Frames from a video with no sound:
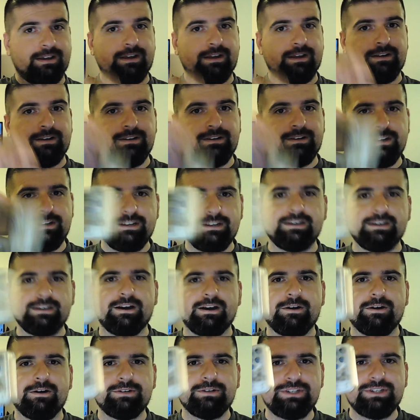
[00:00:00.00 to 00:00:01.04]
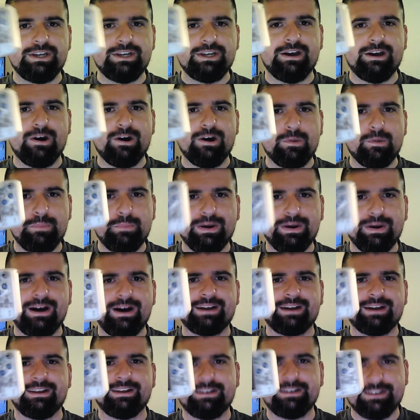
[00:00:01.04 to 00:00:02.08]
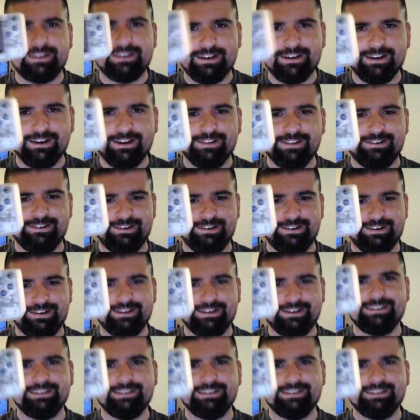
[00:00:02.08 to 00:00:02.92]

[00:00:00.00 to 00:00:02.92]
Neo Geo Pocket Color.